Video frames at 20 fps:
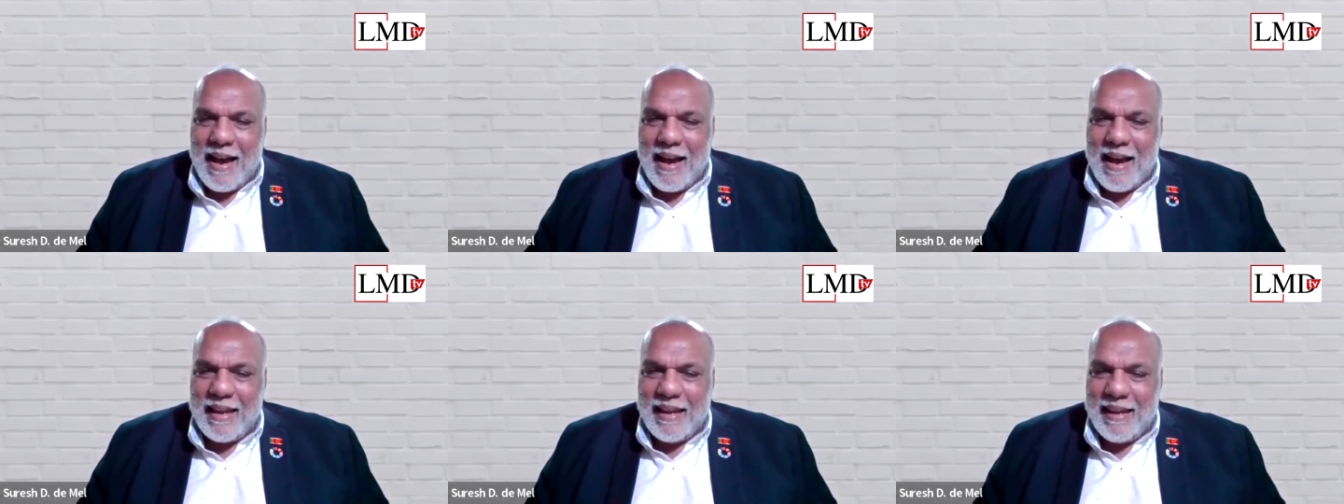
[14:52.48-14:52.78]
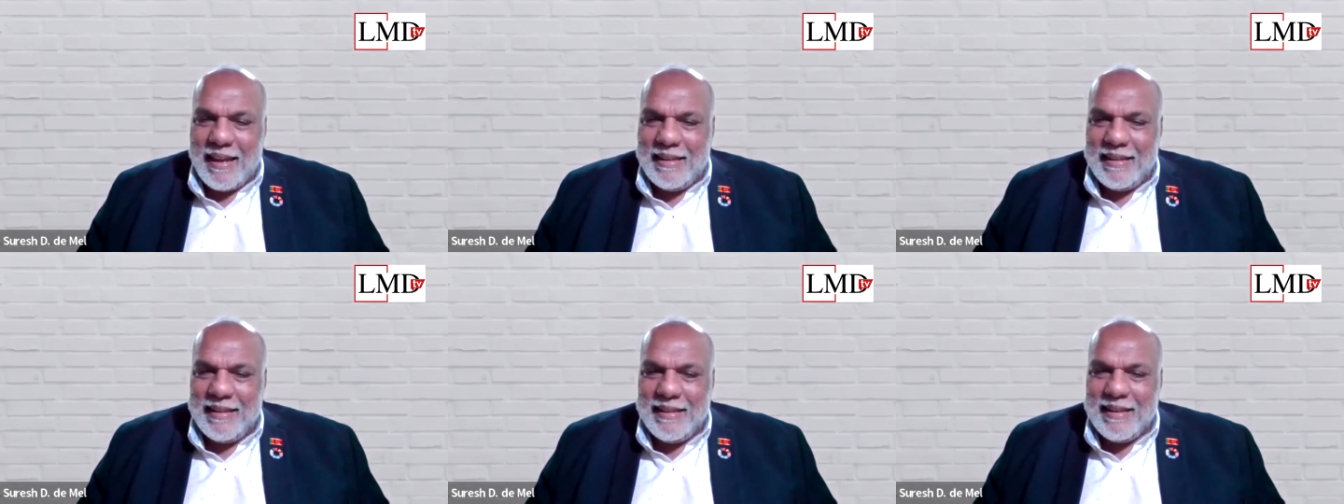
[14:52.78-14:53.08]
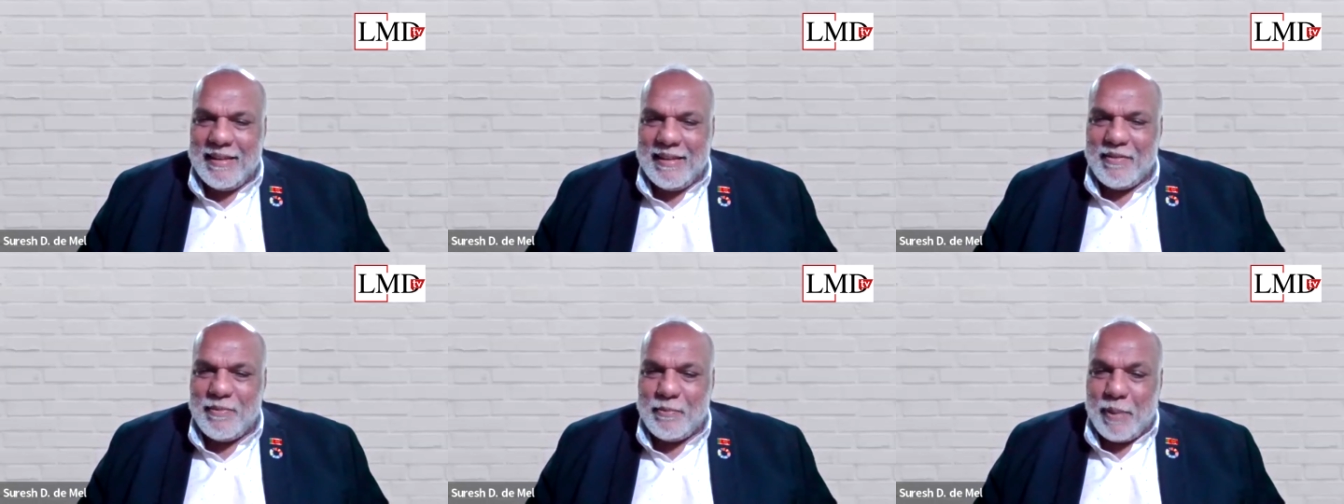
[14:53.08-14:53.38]
are
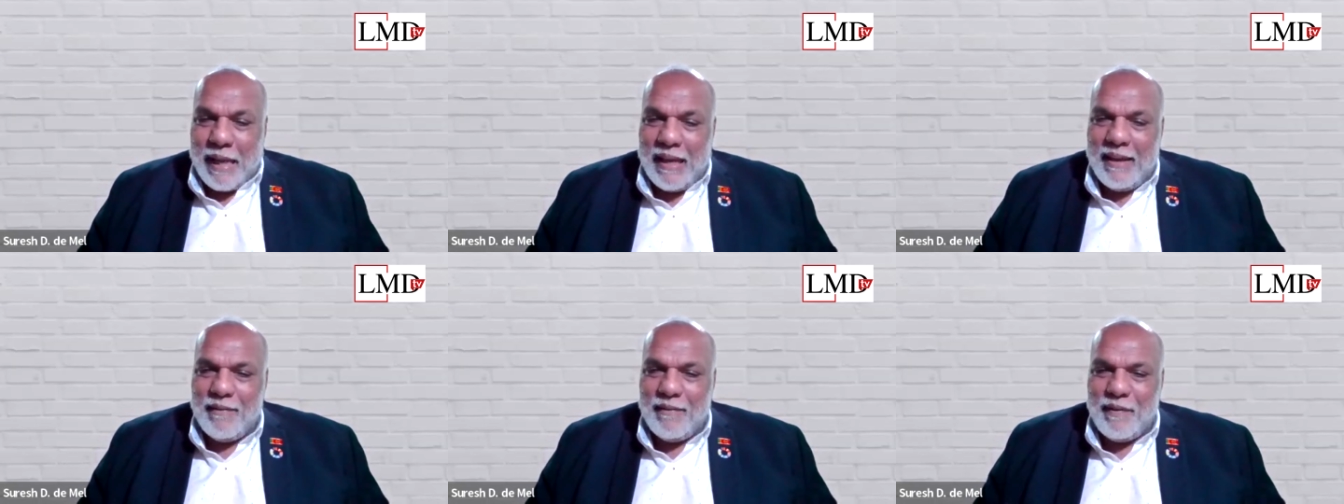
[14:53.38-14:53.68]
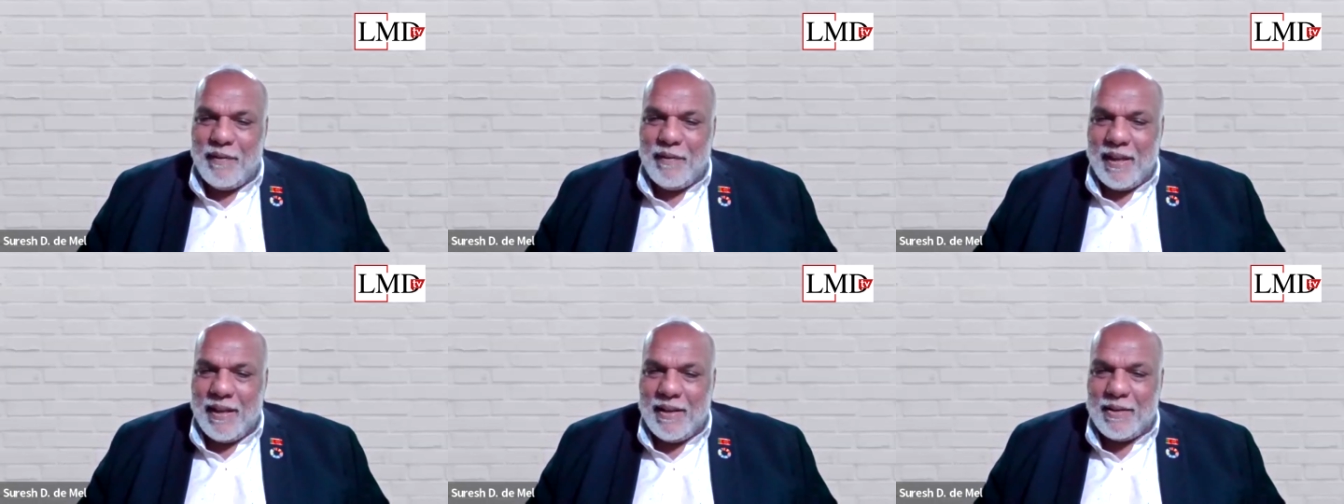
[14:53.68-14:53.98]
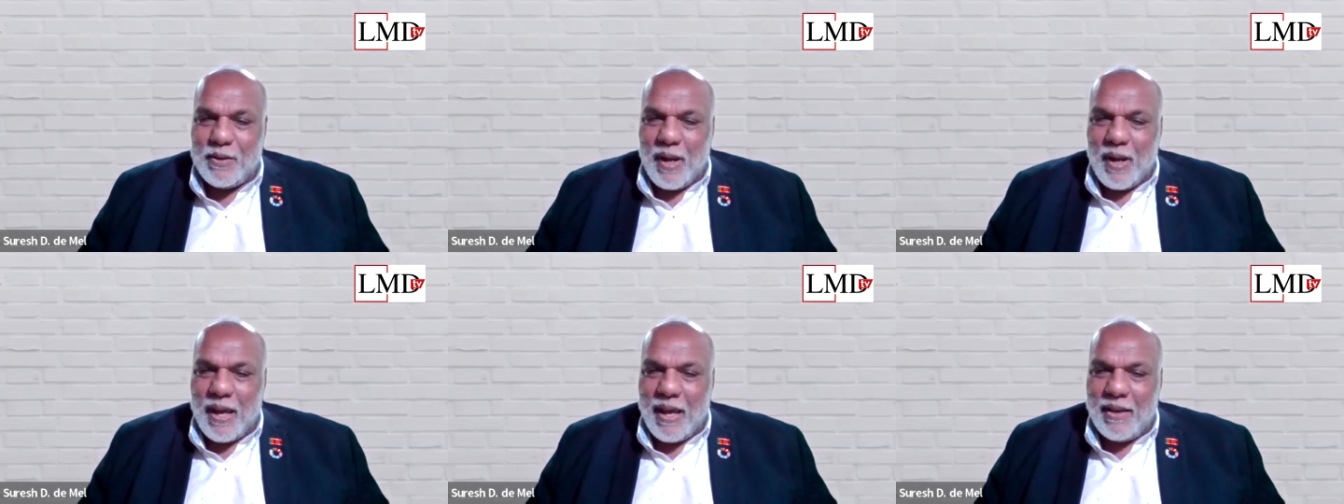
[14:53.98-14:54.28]
in the playing
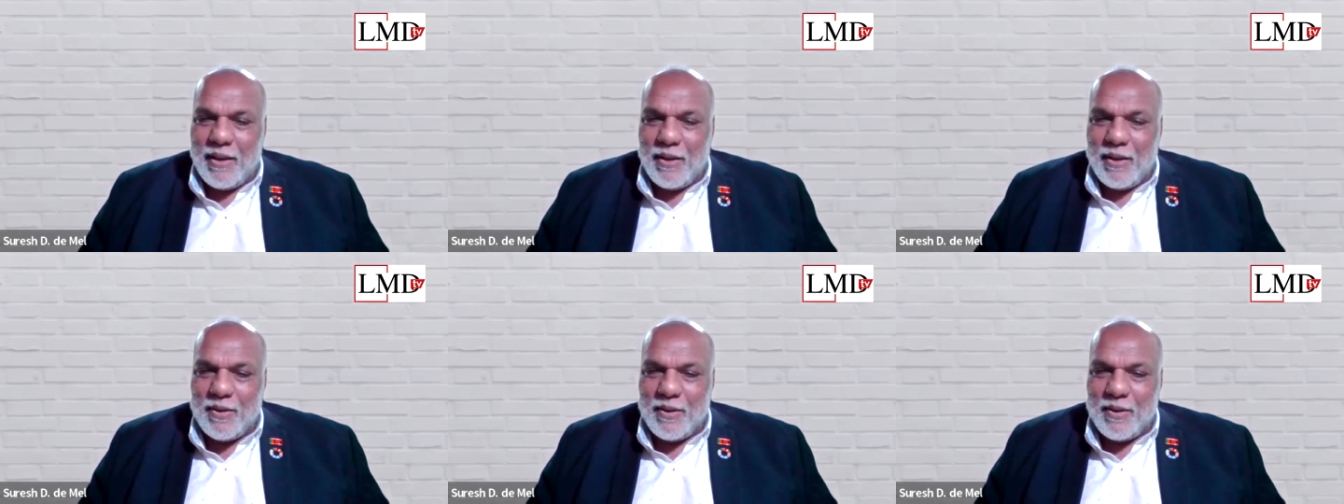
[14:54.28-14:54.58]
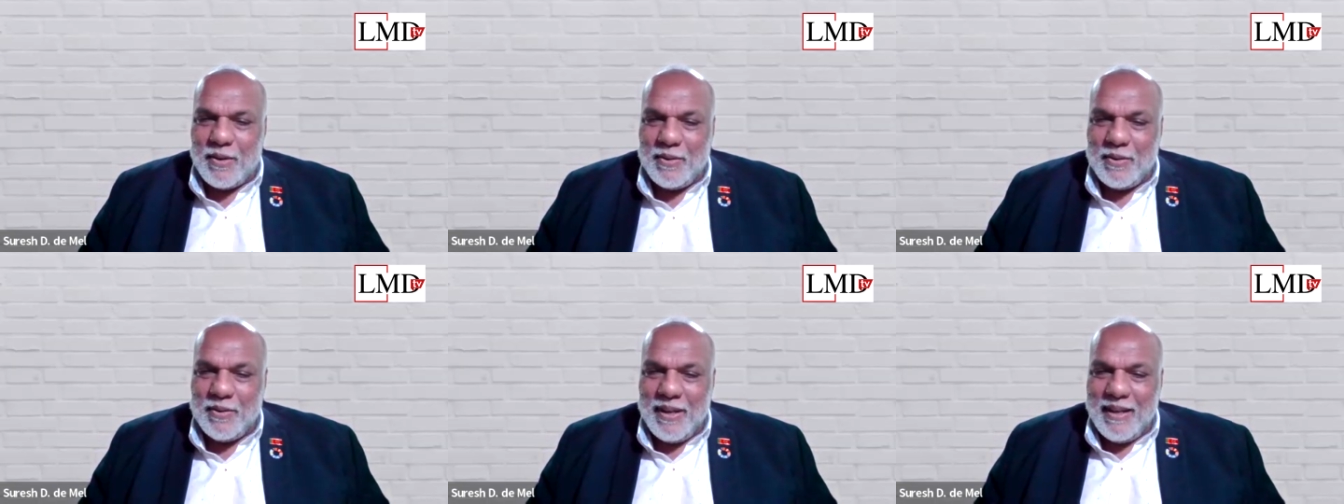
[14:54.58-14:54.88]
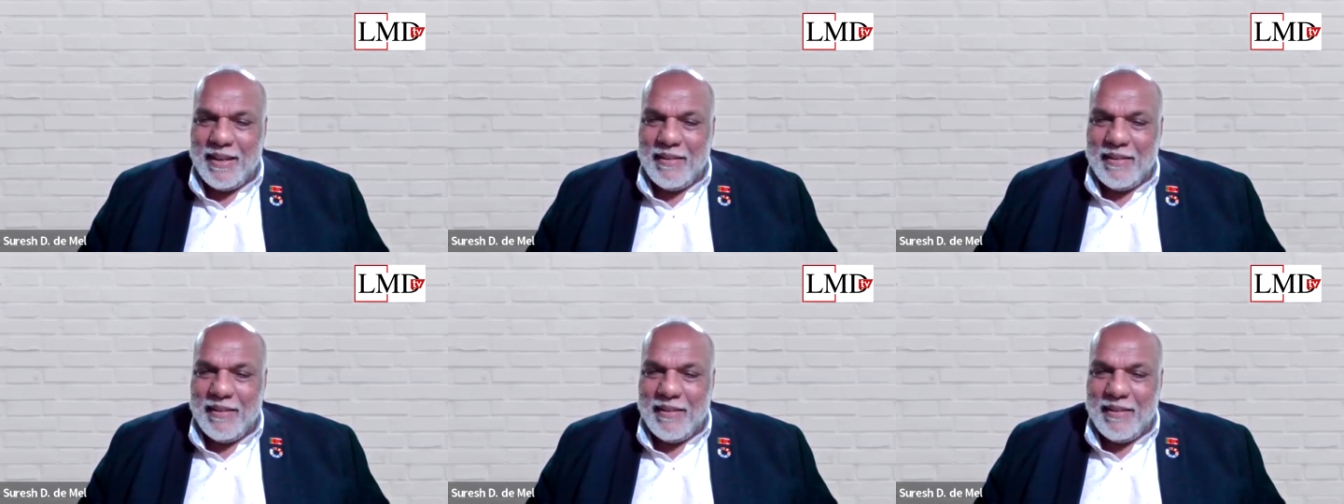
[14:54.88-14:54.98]
field today, you know.